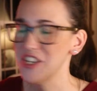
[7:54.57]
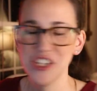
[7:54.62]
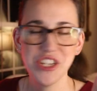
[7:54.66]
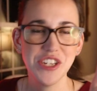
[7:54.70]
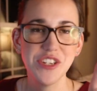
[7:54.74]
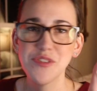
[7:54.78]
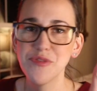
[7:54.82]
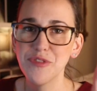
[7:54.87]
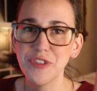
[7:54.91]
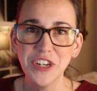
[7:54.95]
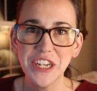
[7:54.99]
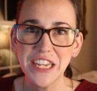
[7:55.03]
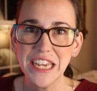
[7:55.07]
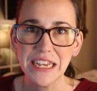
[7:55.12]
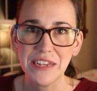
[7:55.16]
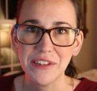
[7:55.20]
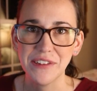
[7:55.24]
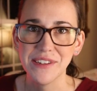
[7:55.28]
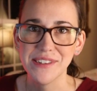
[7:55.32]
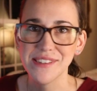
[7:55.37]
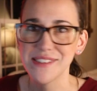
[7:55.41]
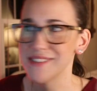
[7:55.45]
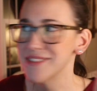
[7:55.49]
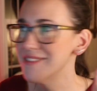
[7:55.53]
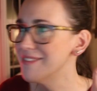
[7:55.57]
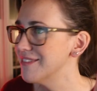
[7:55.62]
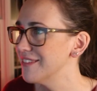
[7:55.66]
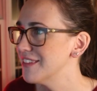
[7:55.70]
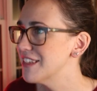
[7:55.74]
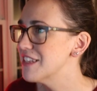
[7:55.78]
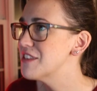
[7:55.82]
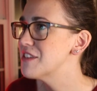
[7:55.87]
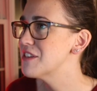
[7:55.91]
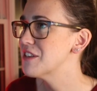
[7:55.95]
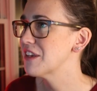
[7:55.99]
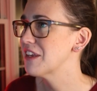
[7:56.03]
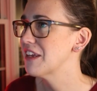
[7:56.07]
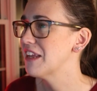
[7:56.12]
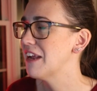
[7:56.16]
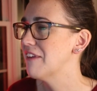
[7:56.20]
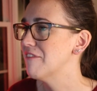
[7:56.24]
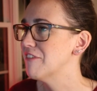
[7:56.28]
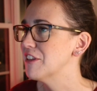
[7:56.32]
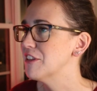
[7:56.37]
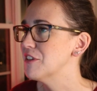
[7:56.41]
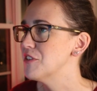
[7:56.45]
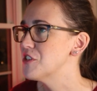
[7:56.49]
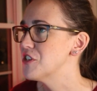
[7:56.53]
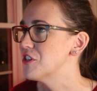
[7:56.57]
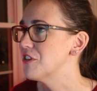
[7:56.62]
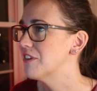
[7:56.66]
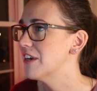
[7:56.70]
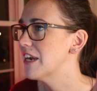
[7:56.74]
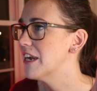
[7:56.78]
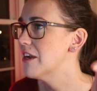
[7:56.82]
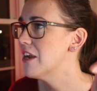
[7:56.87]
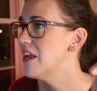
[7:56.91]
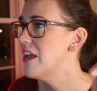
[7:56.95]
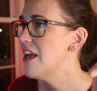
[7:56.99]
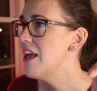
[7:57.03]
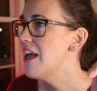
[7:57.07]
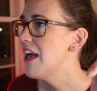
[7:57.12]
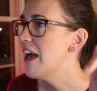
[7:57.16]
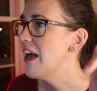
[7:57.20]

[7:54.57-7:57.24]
Just for giggles, let's look at evolution, right?